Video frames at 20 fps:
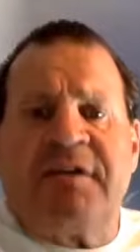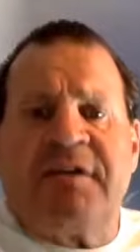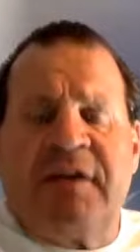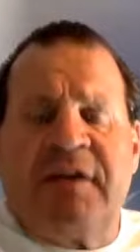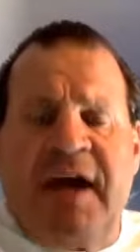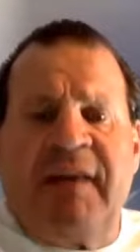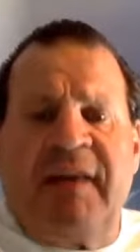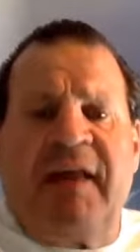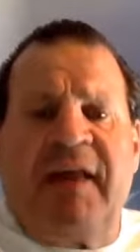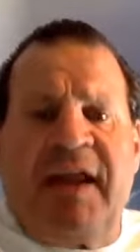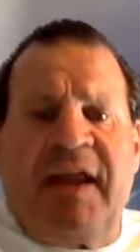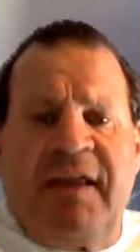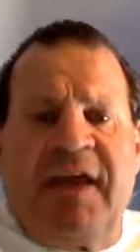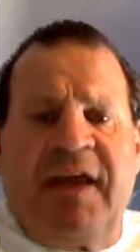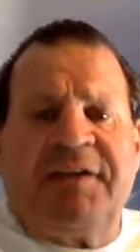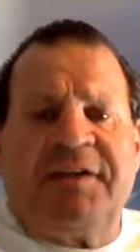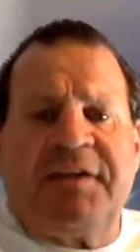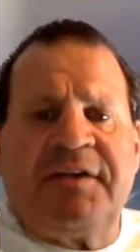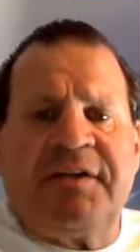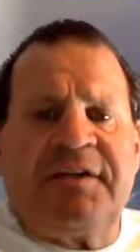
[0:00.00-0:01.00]
I
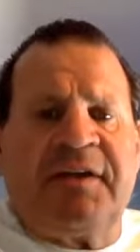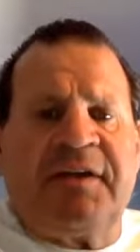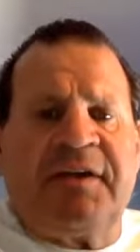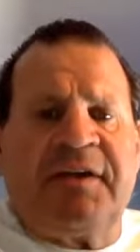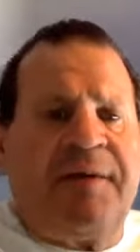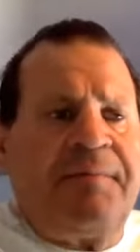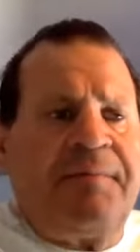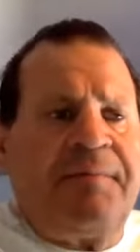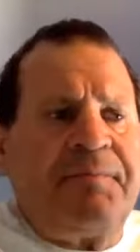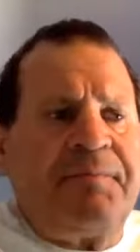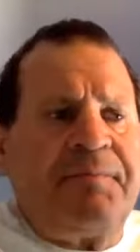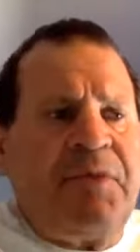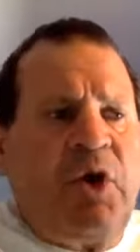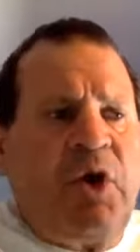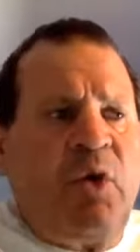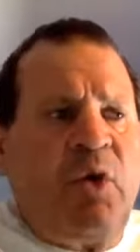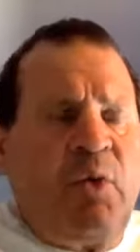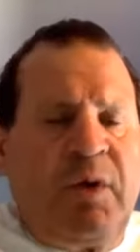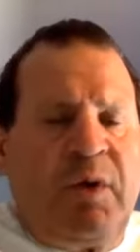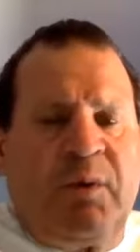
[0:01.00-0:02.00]
liked it.
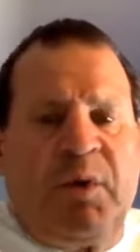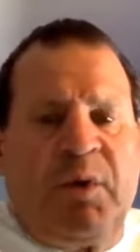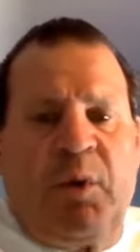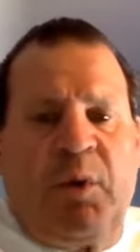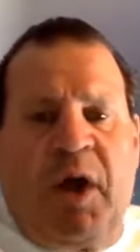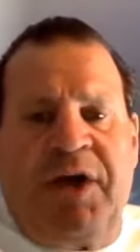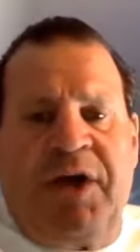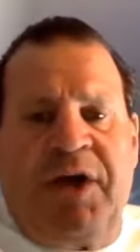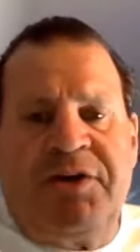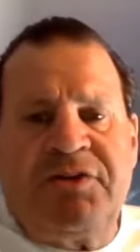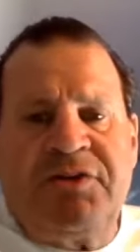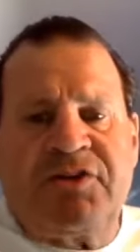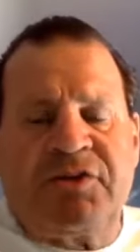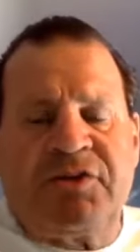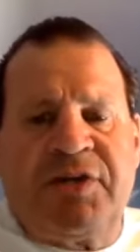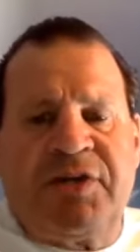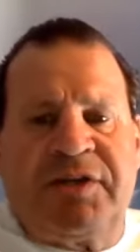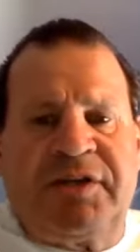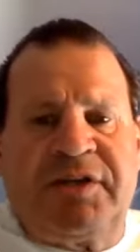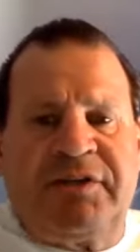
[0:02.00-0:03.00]
We won, so
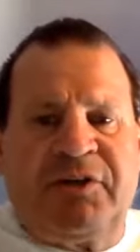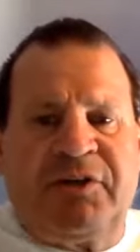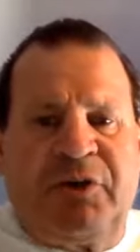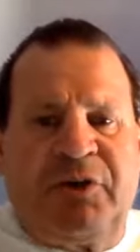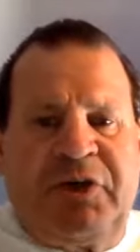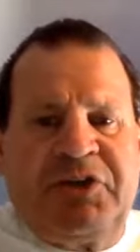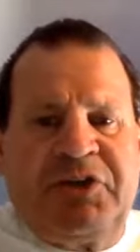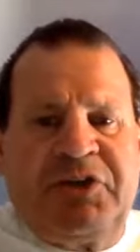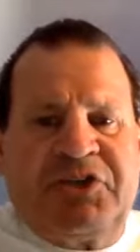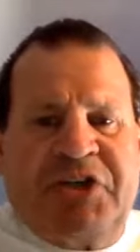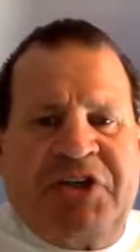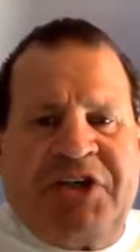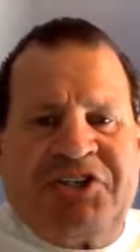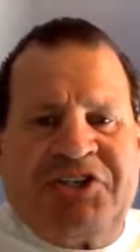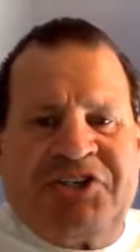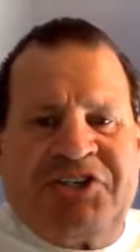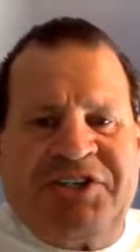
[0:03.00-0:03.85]
that, they didn't change it.